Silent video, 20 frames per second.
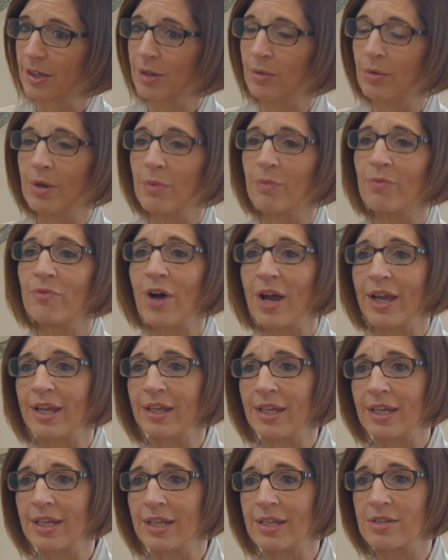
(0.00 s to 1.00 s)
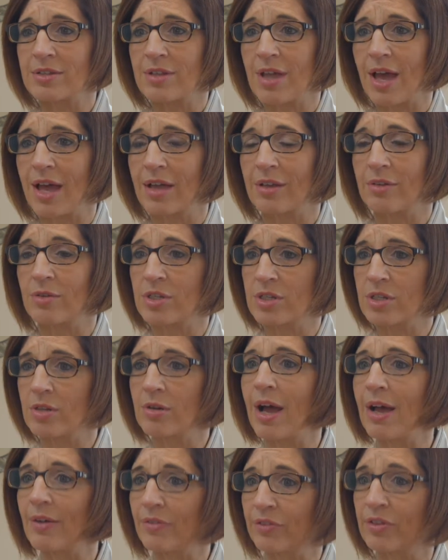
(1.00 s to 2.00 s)
What I'm finding is that you
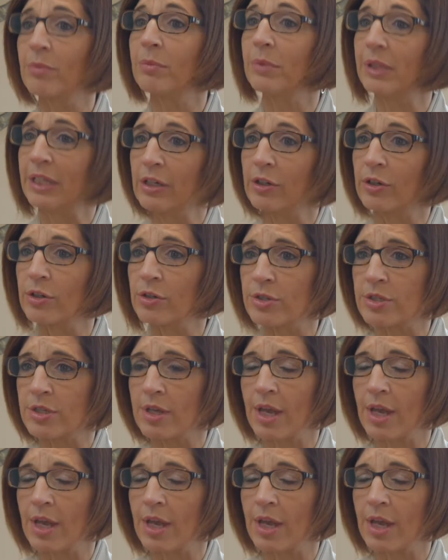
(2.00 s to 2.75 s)
still have some leaders,